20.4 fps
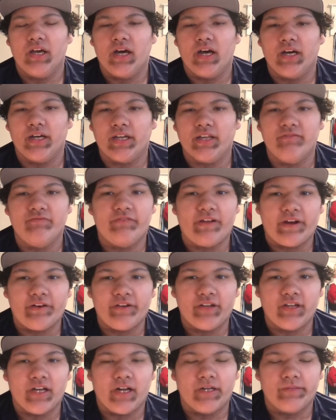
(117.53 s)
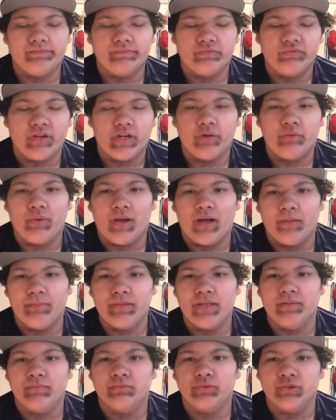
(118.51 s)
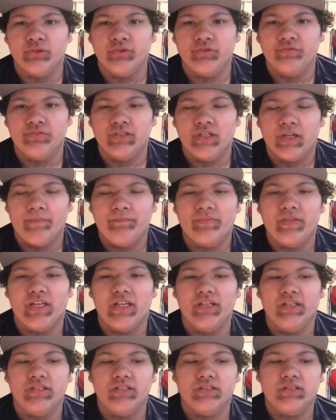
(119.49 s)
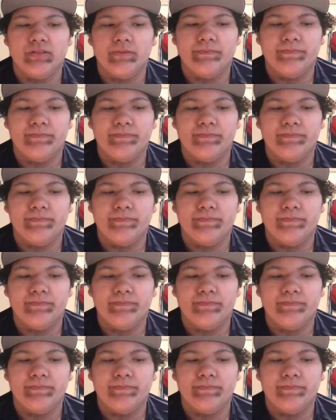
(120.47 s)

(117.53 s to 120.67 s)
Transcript: can very well be improved. His